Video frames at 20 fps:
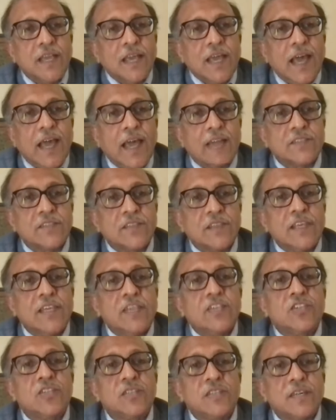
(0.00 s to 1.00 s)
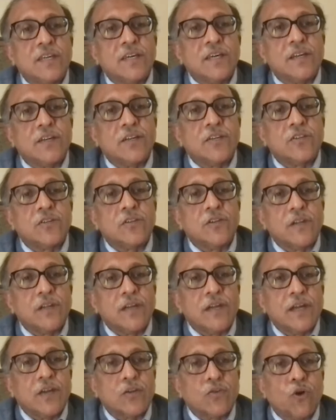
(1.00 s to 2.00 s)
has reached
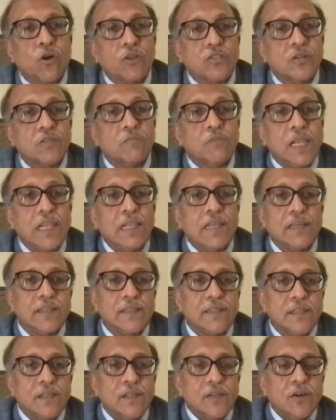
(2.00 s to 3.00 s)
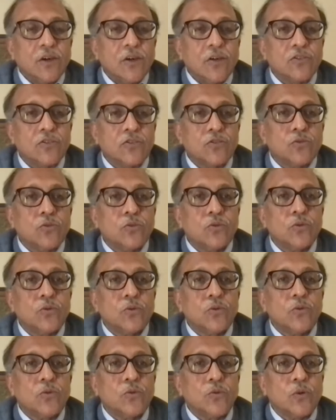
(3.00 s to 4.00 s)
250,000 or
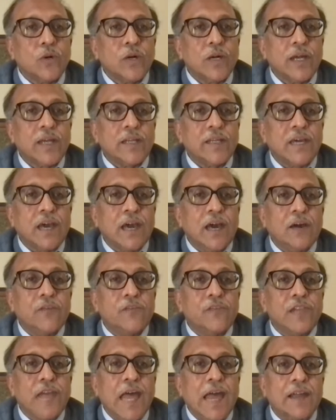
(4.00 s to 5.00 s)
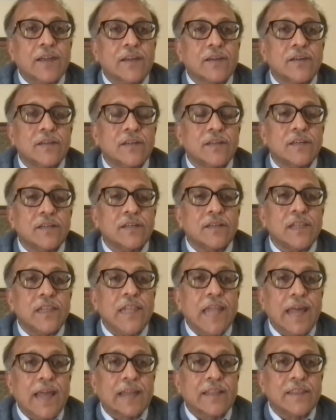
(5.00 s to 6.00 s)
2.5
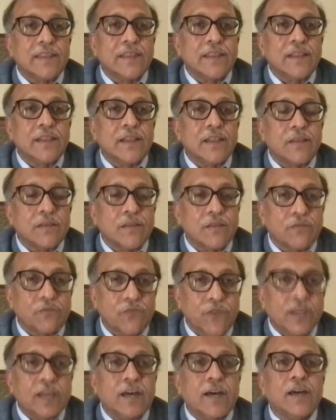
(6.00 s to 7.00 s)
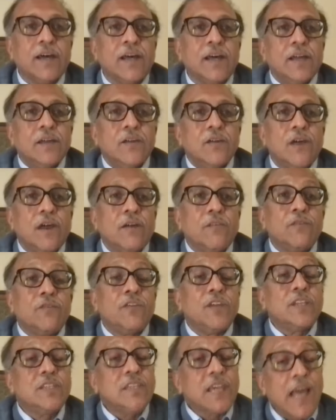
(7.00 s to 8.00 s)
lakh figure,
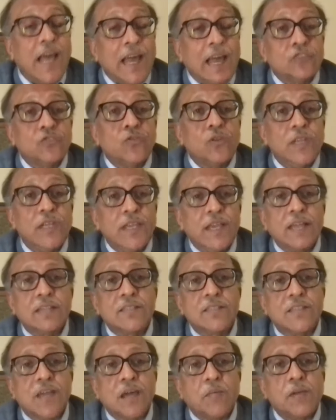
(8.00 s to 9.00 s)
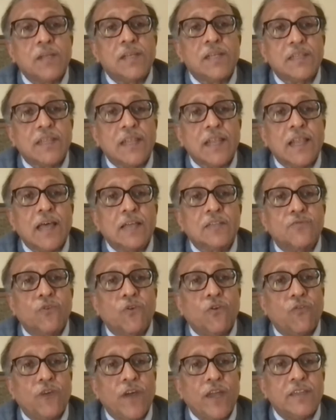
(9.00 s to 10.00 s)
which actually has doubled in the last
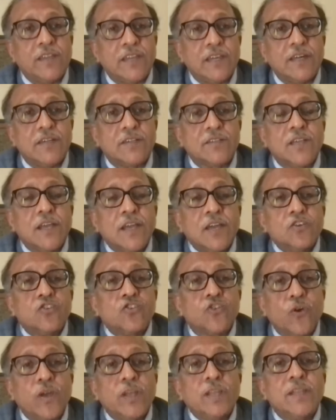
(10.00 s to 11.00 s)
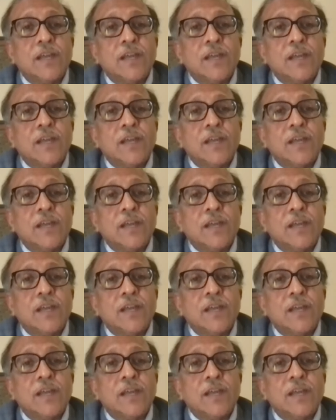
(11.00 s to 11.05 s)
4 or 5 years, showing the